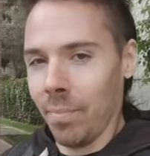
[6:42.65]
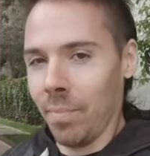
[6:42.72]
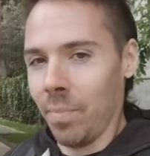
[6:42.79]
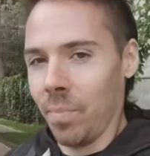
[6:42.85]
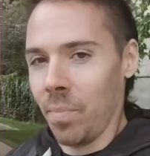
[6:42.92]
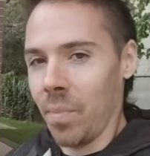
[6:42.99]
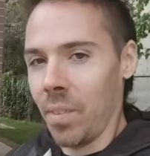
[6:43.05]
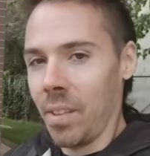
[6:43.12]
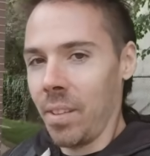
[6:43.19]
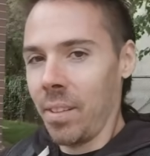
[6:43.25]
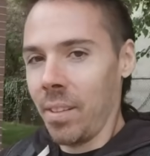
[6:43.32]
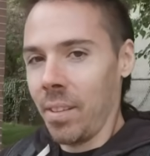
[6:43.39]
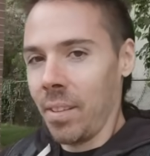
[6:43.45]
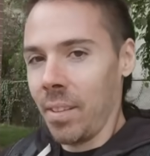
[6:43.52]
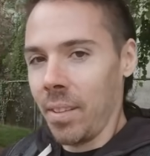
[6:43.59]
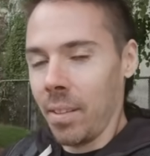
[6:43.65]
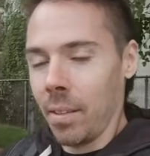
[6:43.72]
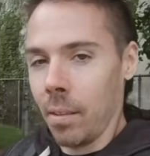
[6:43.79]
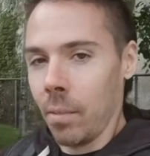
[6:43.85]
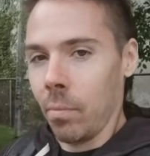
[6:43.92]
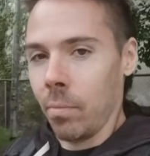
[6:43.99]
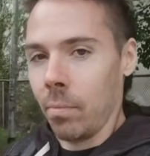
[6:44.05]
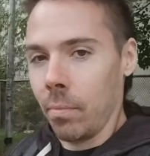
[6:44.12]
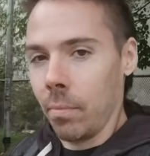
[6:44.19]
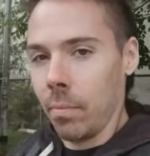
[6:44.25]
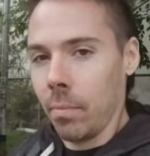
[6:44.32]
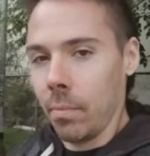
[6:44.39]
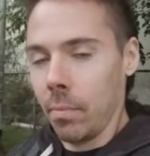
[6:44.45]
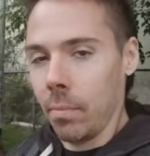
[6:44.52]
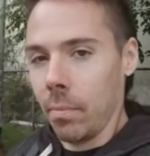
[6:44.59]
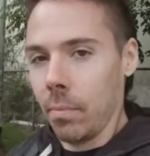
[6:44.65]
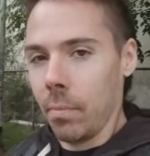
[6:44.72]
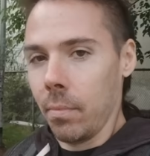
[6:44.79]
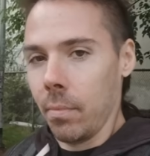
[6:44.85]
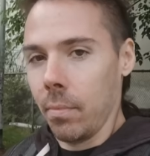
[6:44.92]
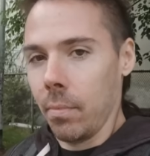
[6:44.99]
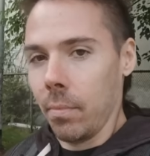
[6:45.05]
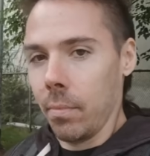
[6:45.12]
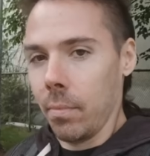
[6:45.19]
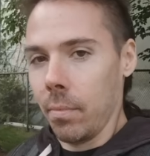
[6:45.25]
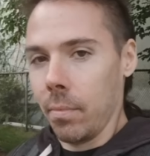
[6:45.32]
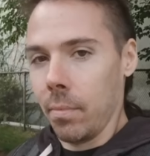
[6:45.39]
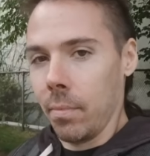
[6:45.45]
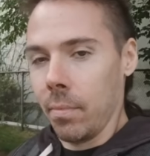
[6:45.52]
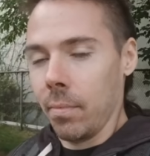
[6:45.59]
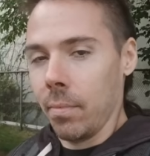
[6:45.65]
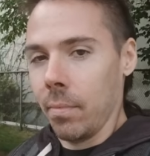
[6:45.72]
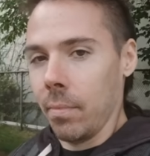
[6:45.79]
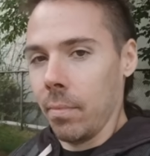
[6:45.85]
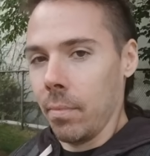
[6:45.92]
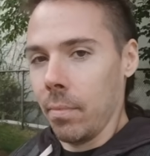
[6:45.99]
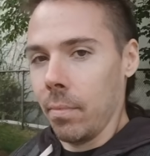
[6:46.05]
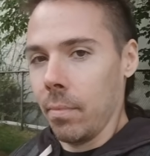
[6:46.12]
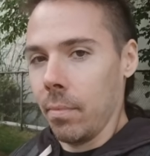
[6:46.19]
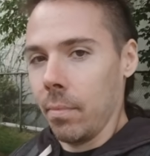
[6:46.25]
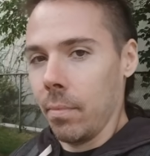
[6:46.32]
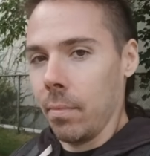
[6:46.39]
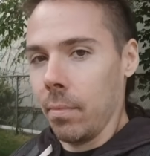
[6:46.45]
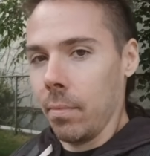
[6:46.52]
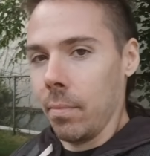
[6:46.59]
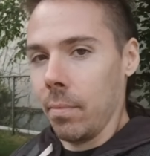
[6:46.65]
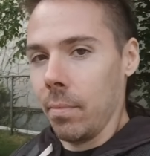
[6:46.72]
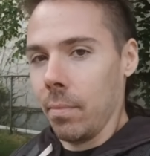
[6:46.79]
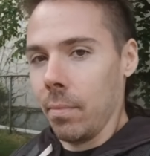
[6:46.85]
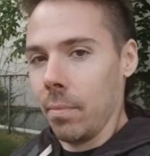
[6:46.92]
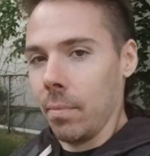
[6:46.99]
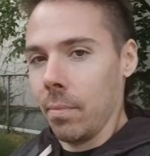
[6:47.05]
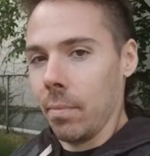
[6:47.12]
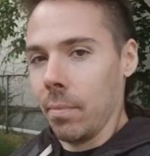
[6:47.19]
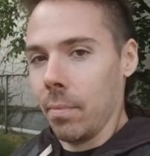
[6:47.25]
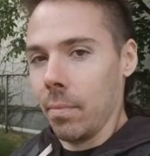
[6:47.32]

(no one is talking)